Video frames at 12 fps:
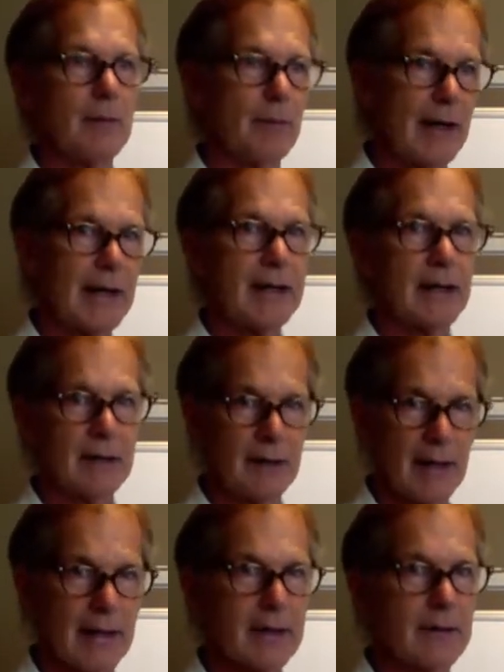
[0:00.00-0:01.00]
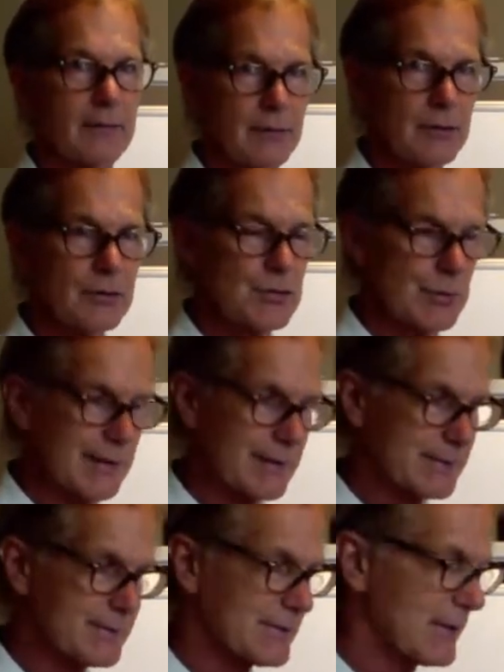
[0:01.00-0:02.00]
by a lack of
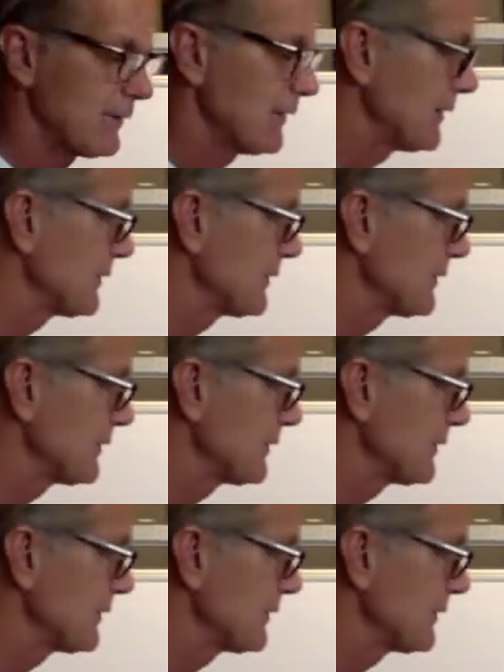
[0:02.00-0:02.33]
nutrients, and